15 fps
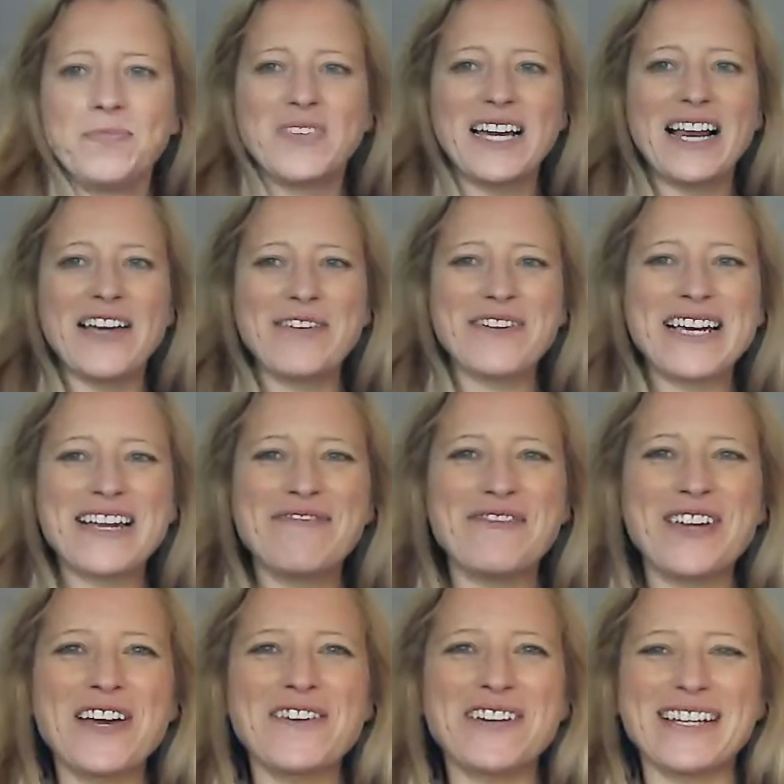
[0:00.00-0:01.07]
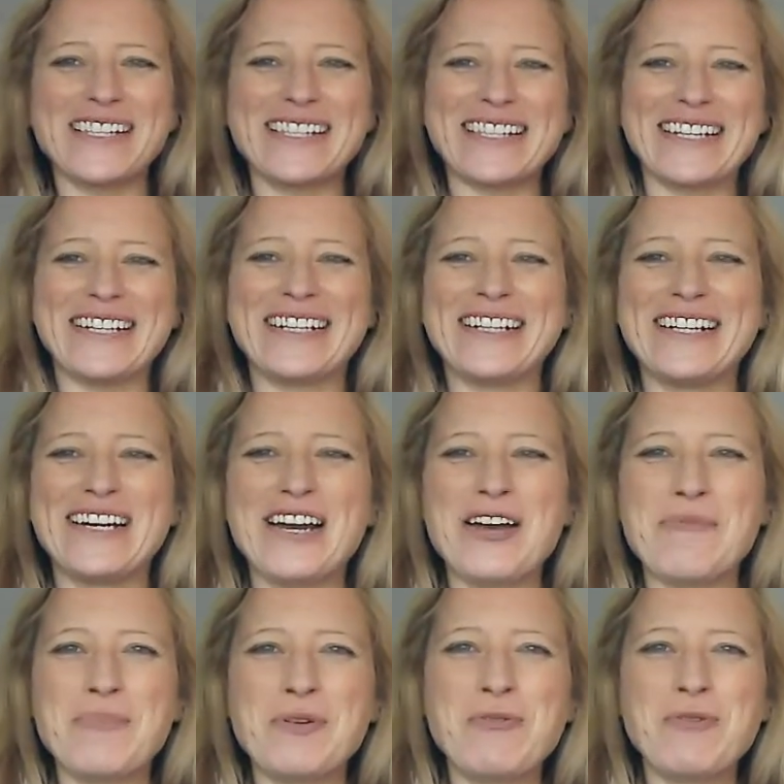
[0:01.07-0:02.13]
Hello again, Violas.
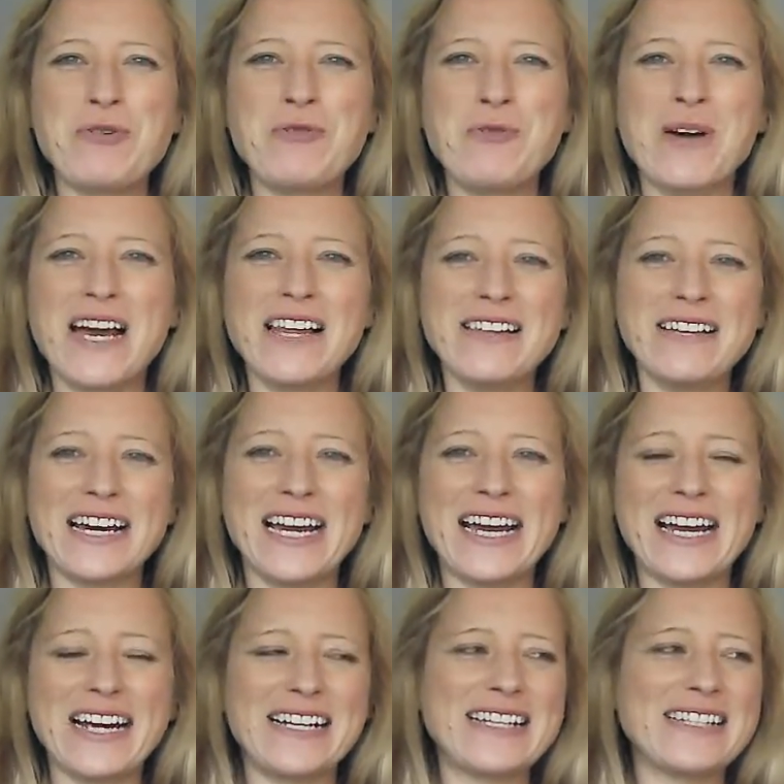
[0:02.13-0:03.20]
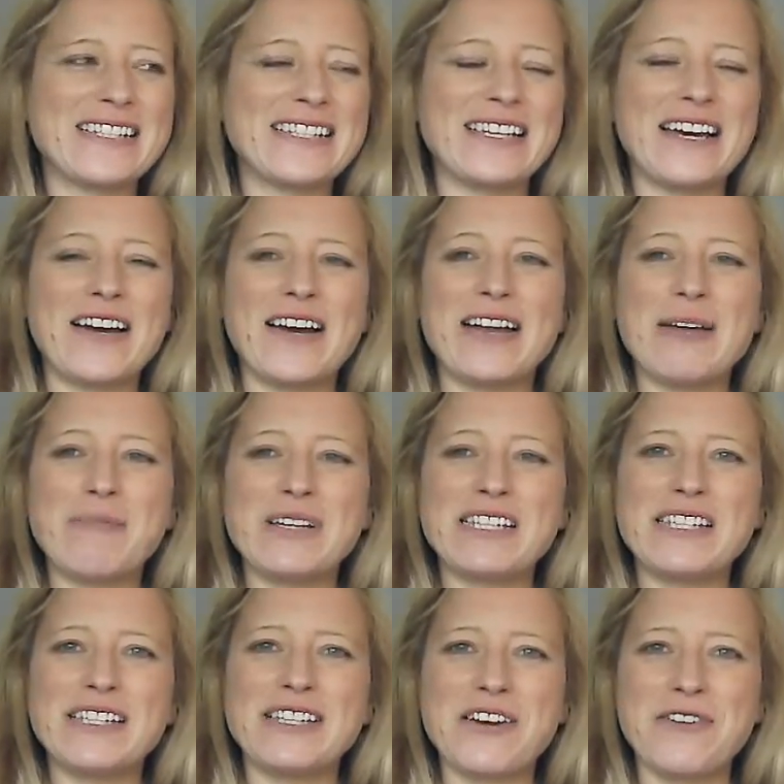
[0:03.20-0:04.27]
Hope you're all well. And it was
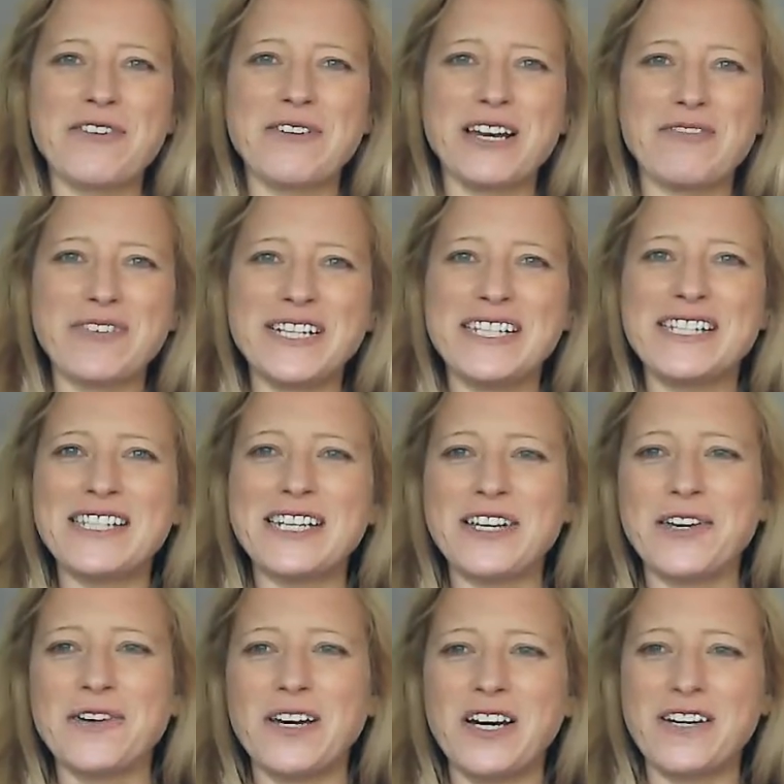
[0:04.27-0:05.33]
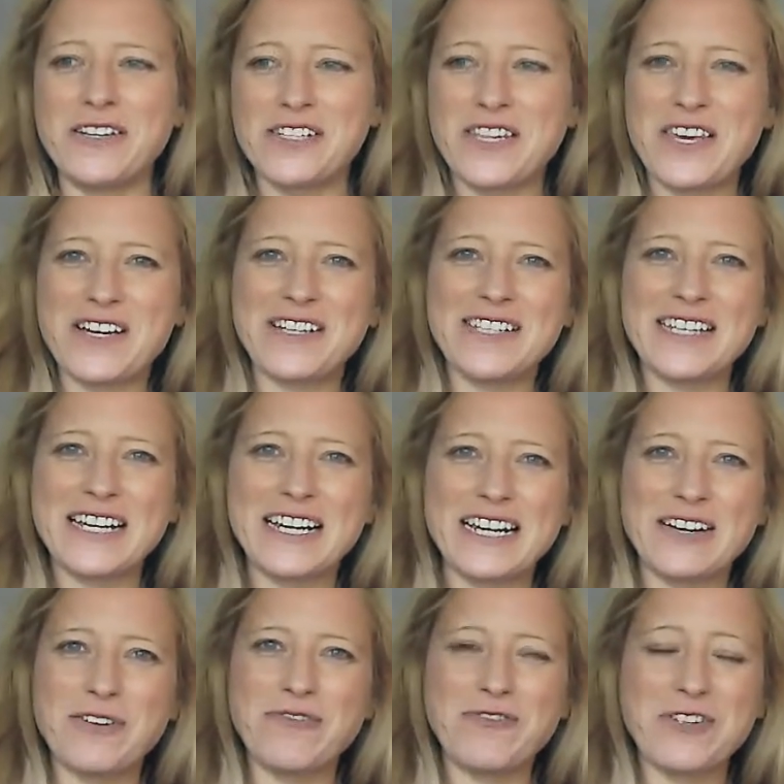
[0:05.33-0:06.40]
so lovely to see you last Thursday
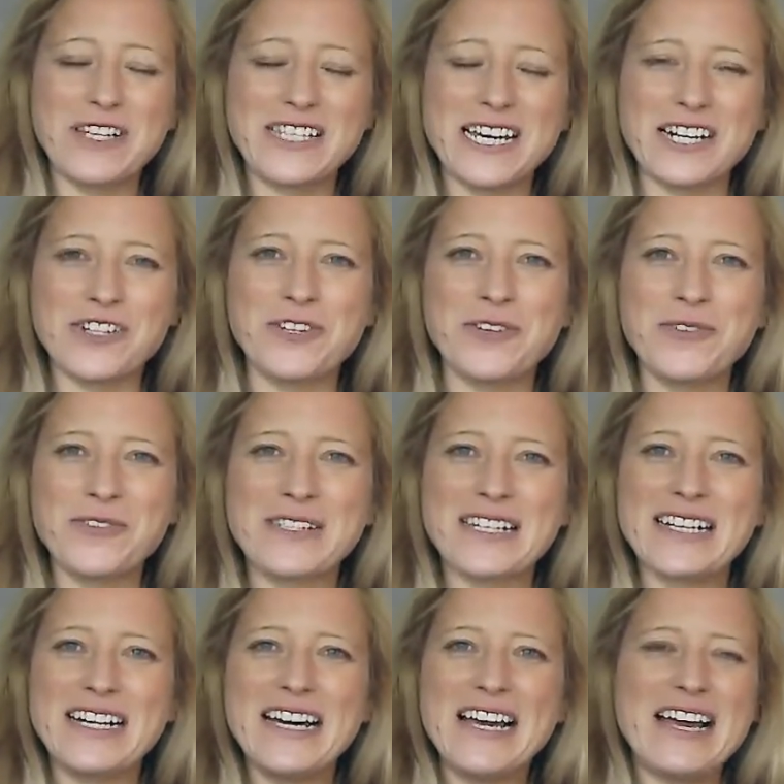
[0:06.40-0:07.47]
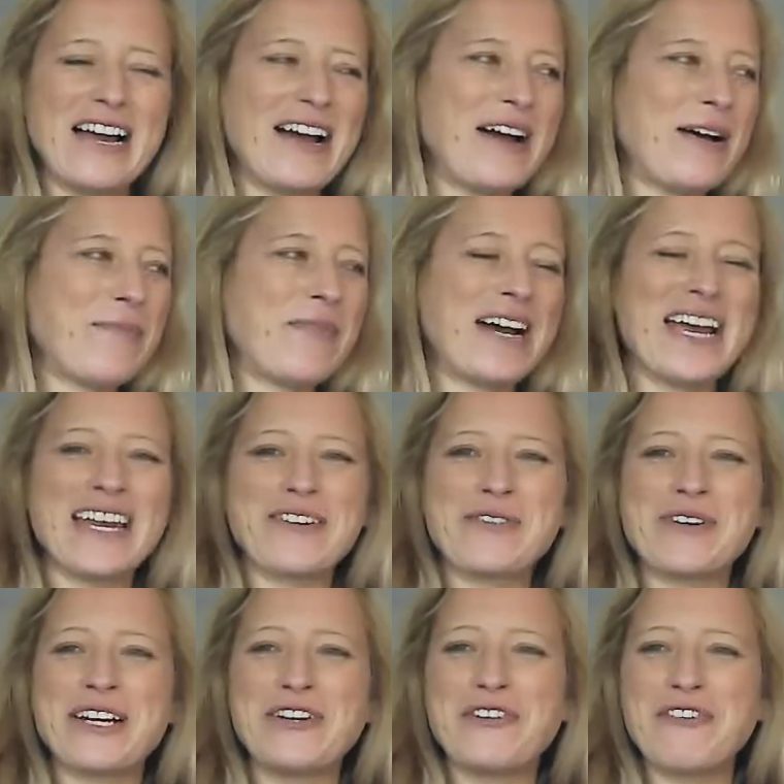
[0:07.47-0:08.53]
for the sectionals. I had
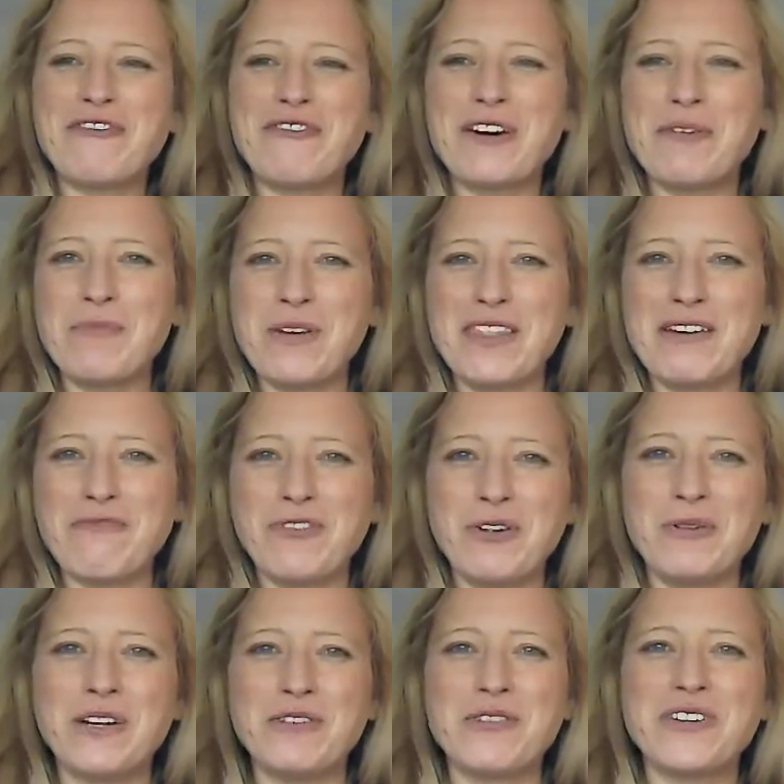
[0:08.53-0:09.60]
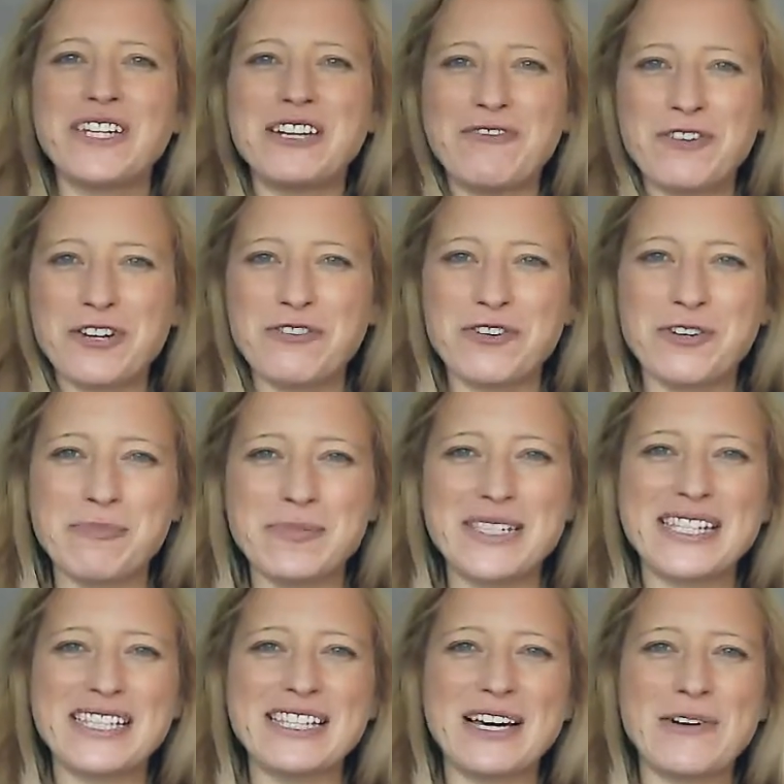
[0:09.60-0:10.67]
quite a lot of fun with everyone on the different groups,
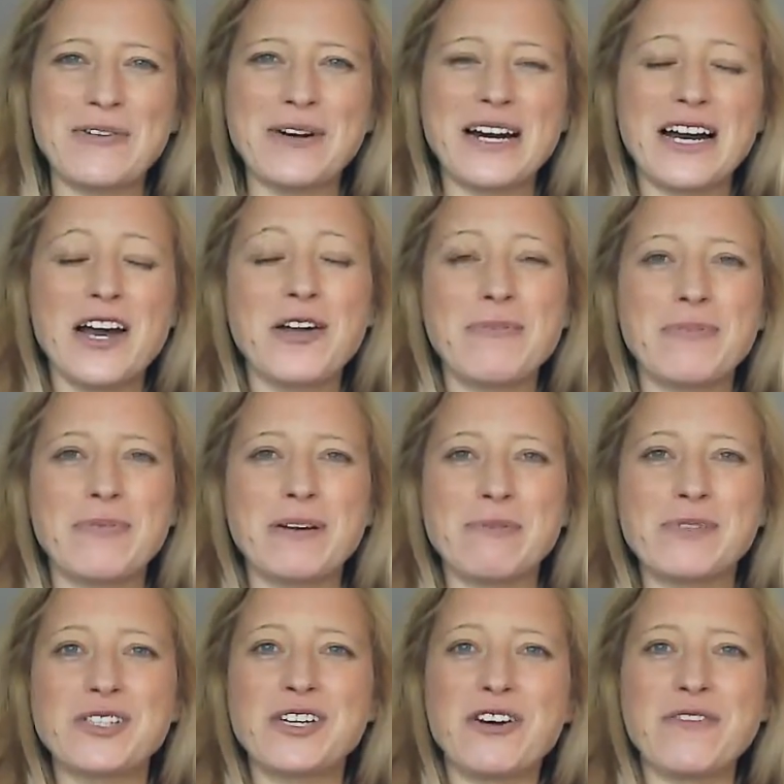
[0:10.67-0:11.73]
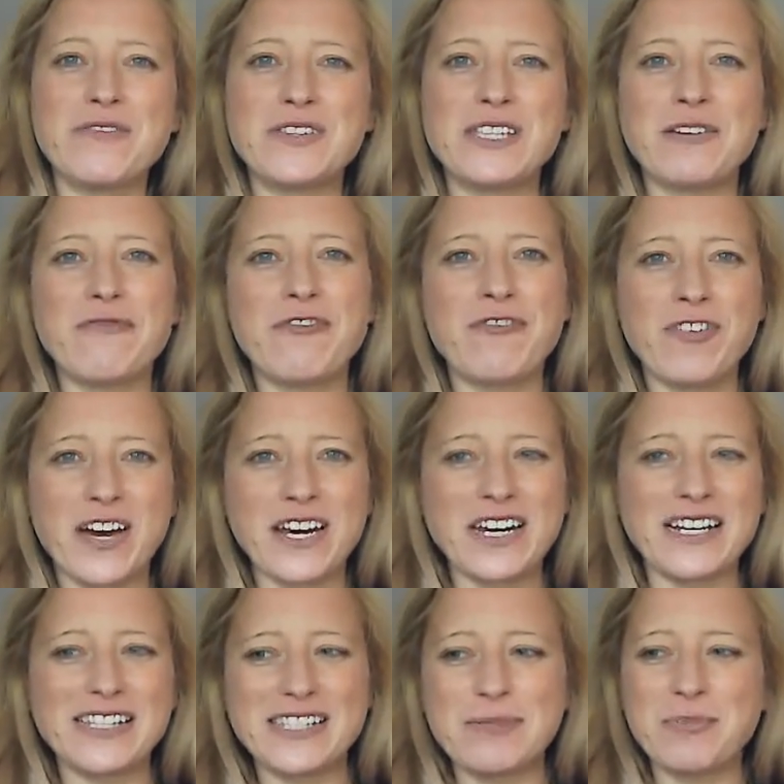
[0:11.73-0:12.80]
so I hope it was of some fun
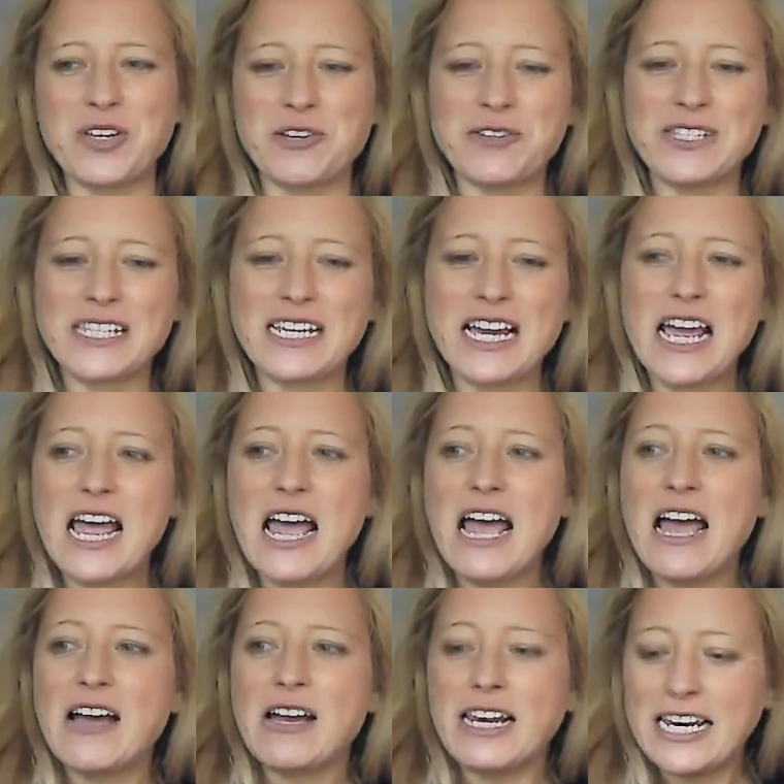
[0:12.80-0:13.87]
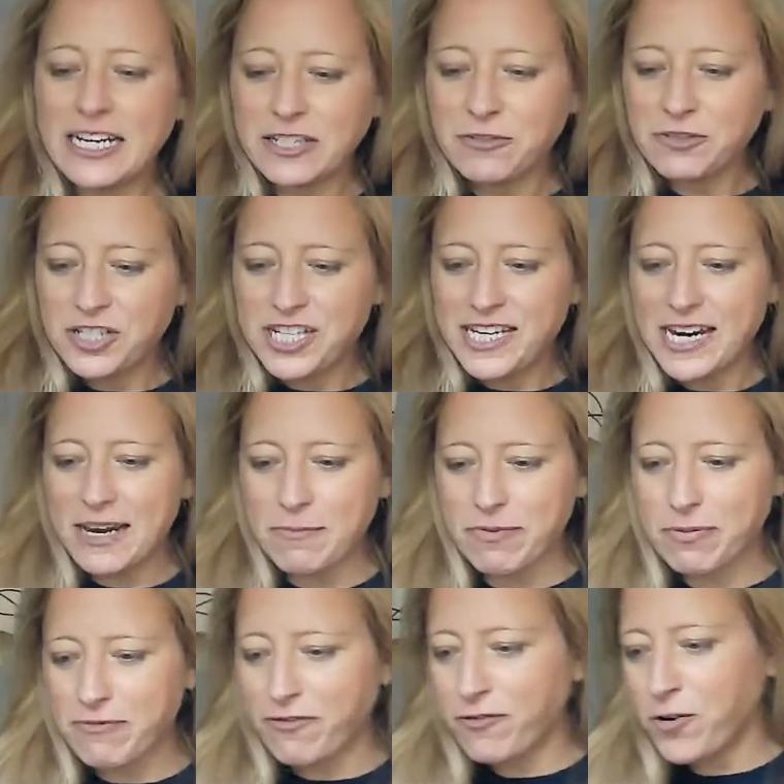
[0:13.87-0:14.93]
and some use. Little tip
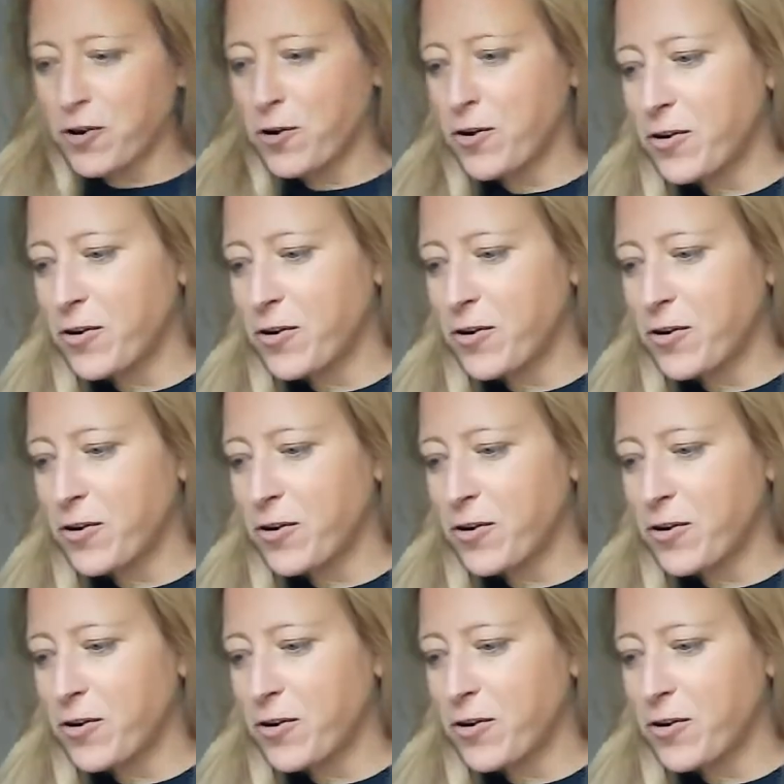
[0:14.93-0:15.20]
for